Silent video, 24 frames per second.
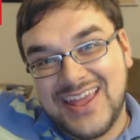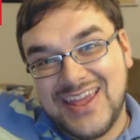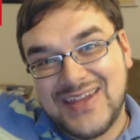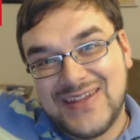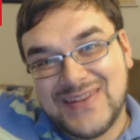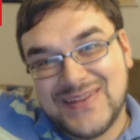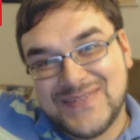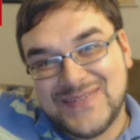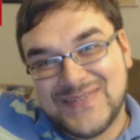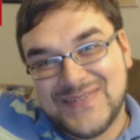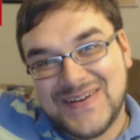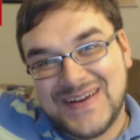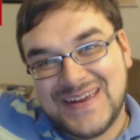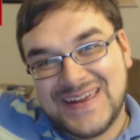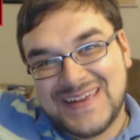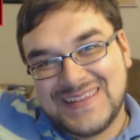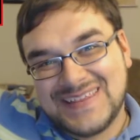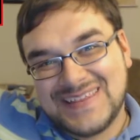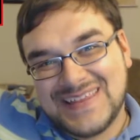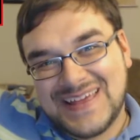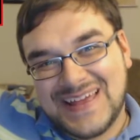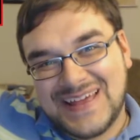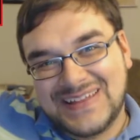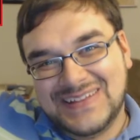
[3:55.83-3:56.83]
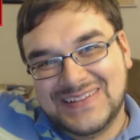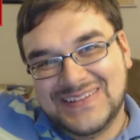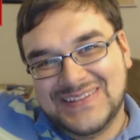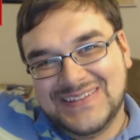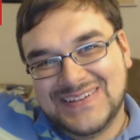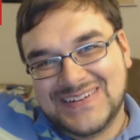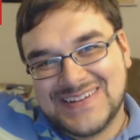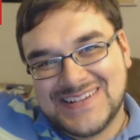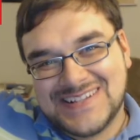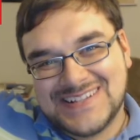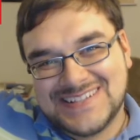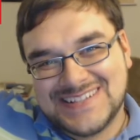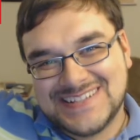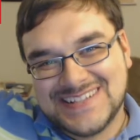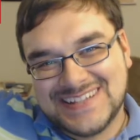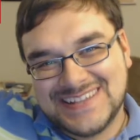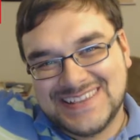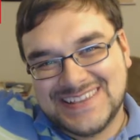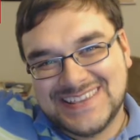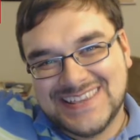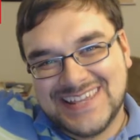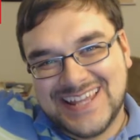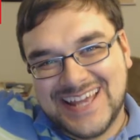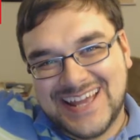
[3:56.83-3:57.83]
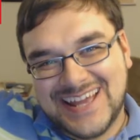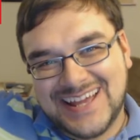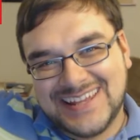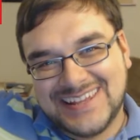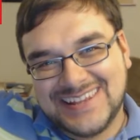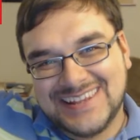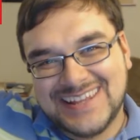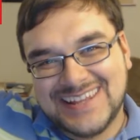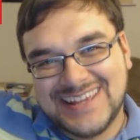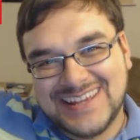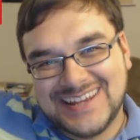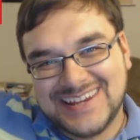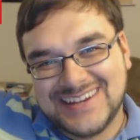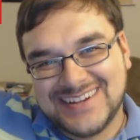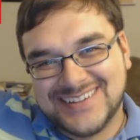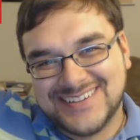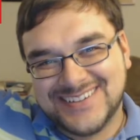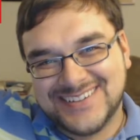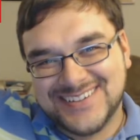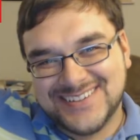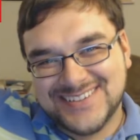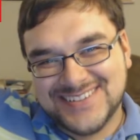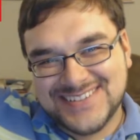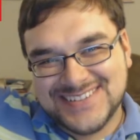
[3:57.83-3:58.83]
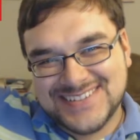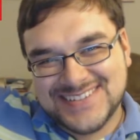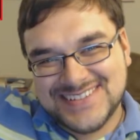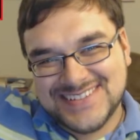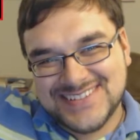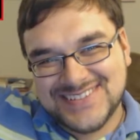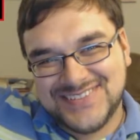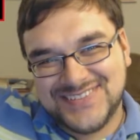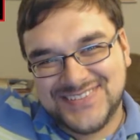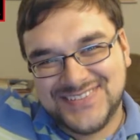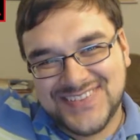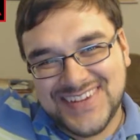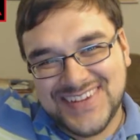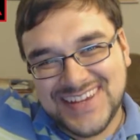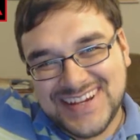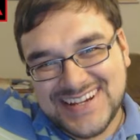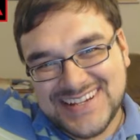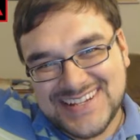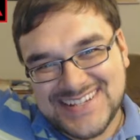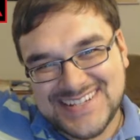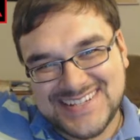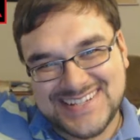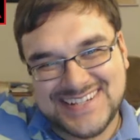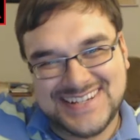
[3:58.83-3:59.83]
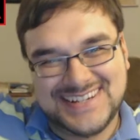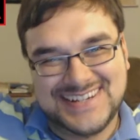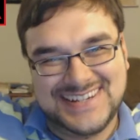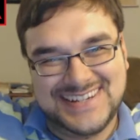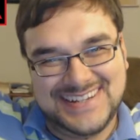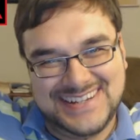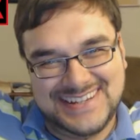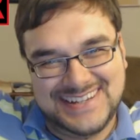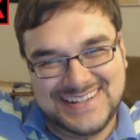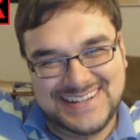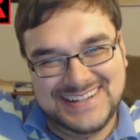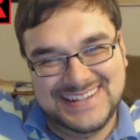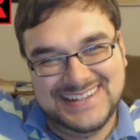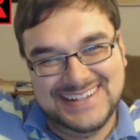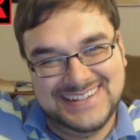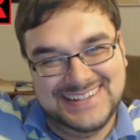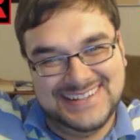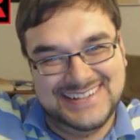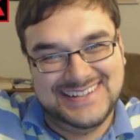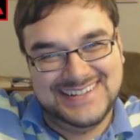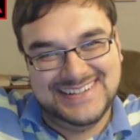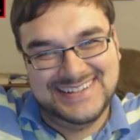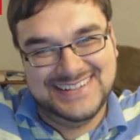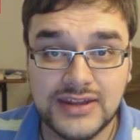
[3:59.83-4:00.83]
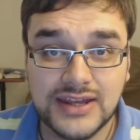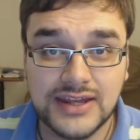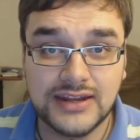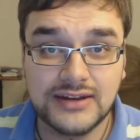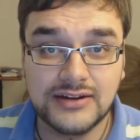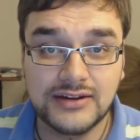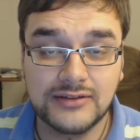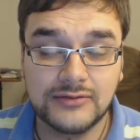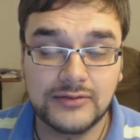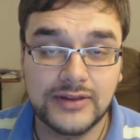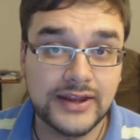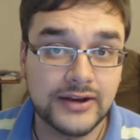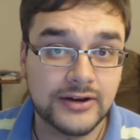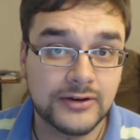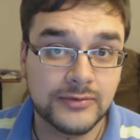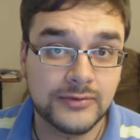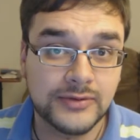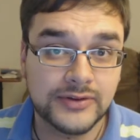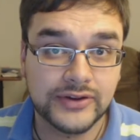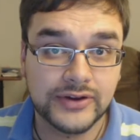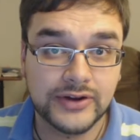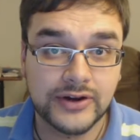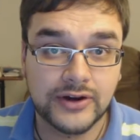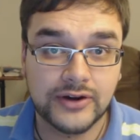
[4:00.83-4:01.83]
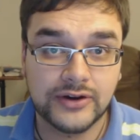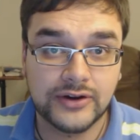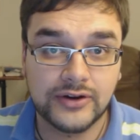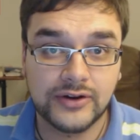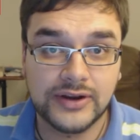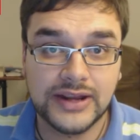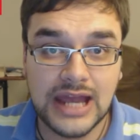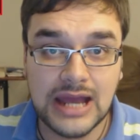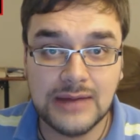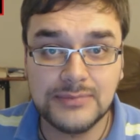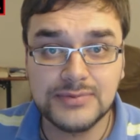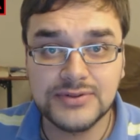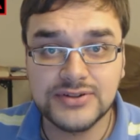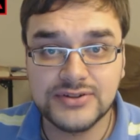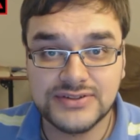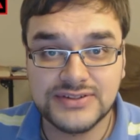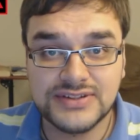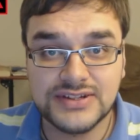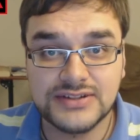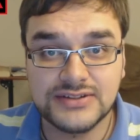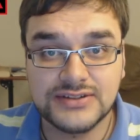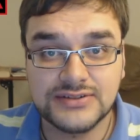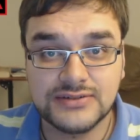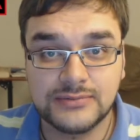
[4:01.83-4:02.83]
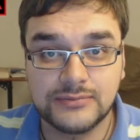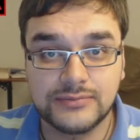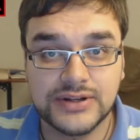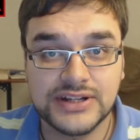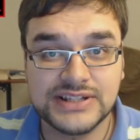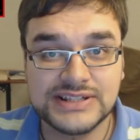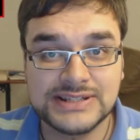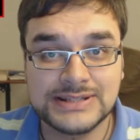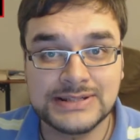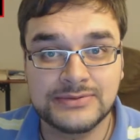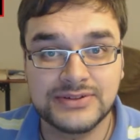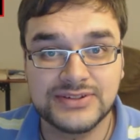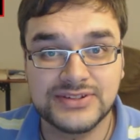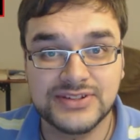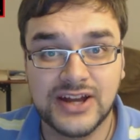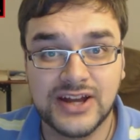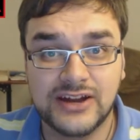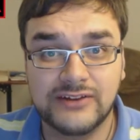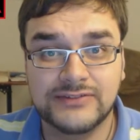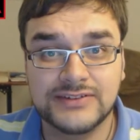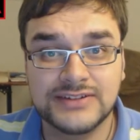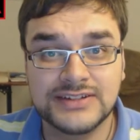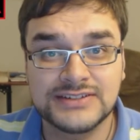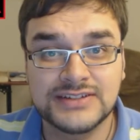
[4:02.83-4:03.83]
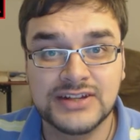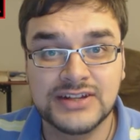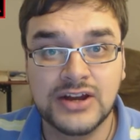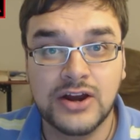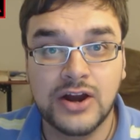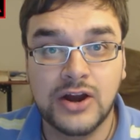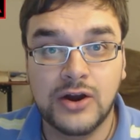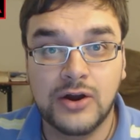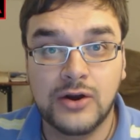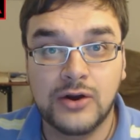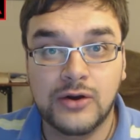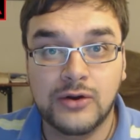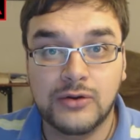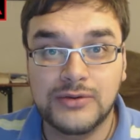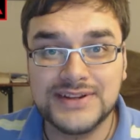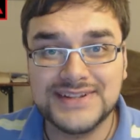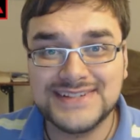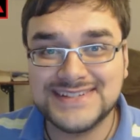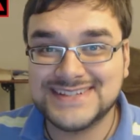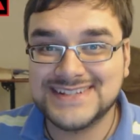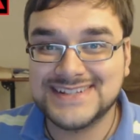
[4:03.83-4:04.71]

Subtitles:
in a way that looks a lot like crucifixion. Then, later when the Colonel captures Caesar and brings him to his office, we